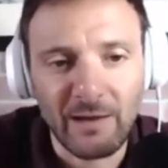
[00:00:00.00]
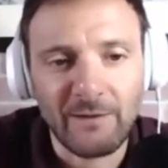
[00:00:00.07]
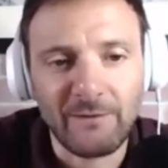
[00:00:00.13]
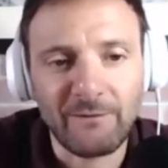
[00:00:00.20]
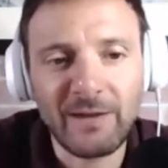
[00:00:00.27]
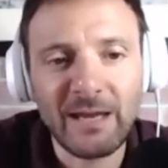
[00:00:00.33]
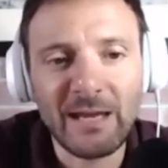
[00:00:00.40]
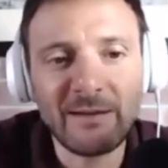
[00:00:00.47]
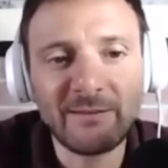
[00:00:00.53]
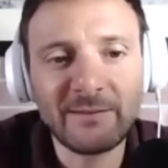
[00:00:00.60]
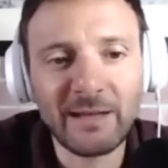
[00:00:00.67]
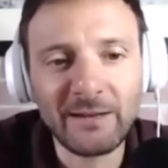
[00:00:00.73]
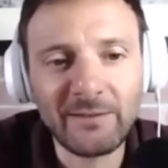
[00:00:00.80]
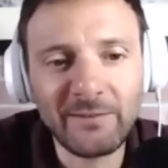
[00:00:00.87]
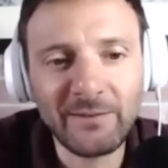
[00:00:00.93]
The
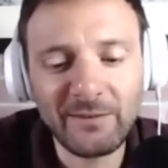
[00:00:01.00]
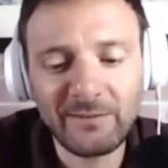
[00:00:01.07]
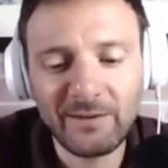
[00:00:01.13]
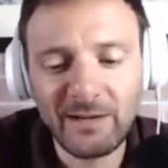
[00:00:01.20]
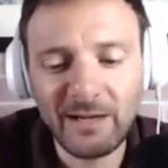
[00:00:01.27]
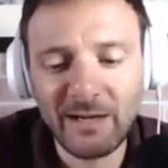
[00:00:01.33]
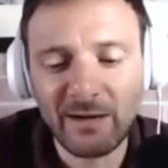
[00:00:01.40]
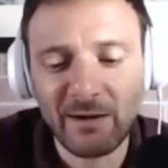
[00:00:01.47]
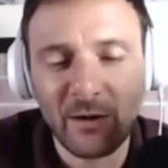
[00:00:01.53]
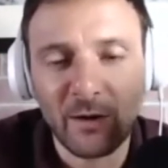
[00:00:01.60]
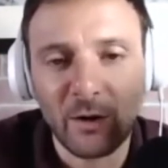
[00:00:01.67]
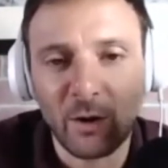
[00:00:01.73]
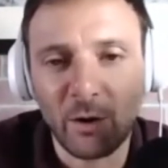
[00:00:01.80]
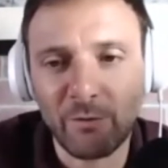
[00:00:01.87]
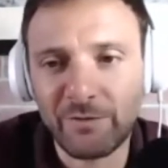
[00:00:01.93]
intensity
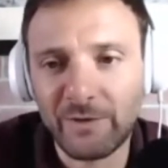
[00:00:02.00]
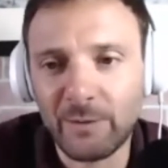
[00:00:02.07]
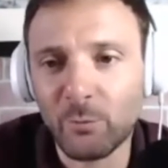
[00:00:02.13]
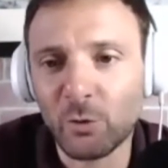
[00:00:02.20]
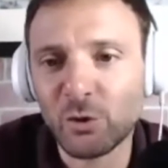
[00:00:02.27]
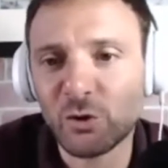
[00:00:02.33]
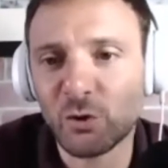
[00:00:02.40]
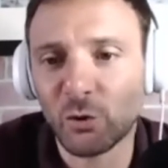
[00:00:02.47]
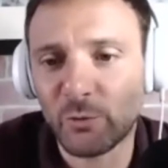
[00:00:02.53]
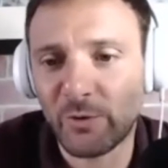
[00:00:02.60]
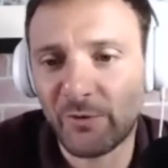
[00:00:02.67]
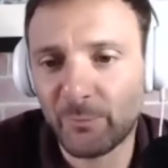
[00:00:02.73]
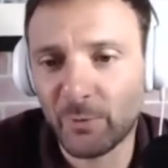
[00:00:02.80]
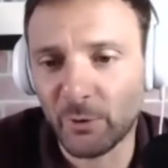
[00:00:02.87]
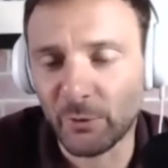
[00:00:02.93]
of the emotional
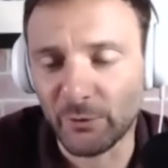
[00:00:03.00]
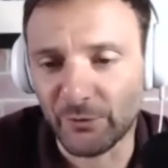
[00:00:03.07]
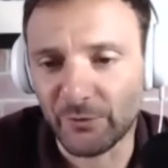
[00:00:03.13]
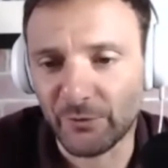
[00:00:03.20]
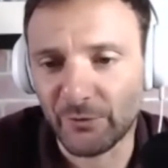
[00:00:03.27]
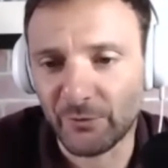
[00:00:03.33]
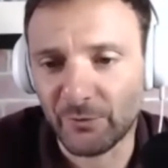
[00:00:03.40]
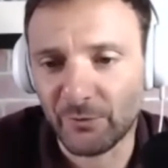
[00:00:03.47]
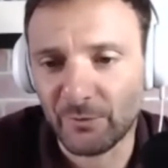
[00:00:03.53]
response